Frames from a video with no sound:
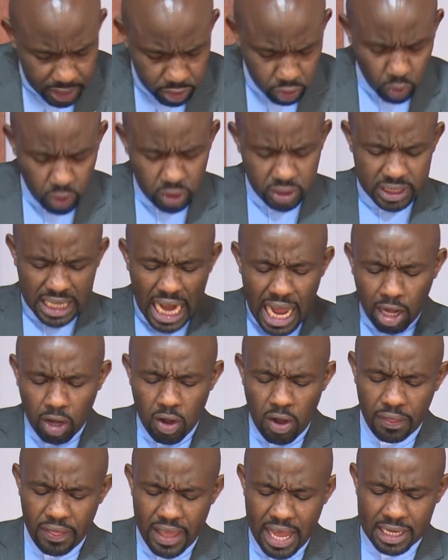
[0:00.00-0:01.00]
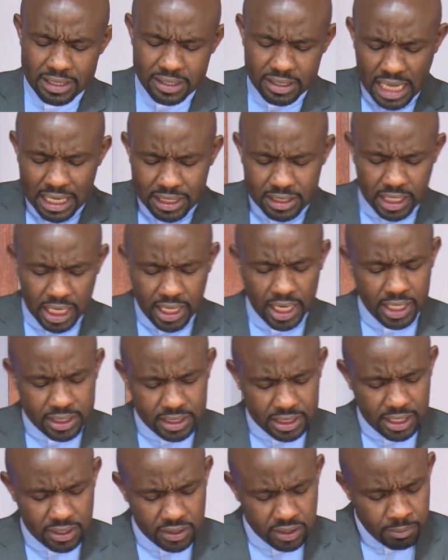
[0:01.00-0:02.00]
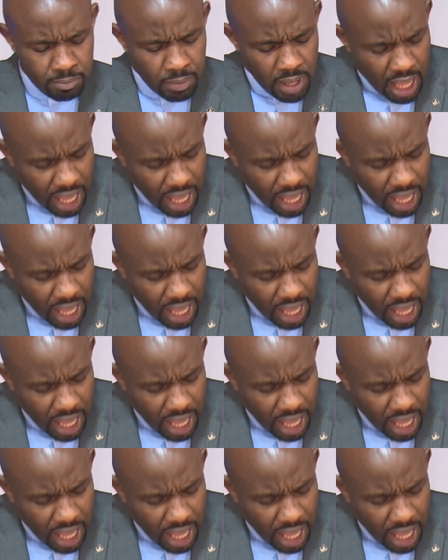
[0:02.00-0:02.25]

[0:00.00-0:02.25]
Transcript: to tackle the uncertainties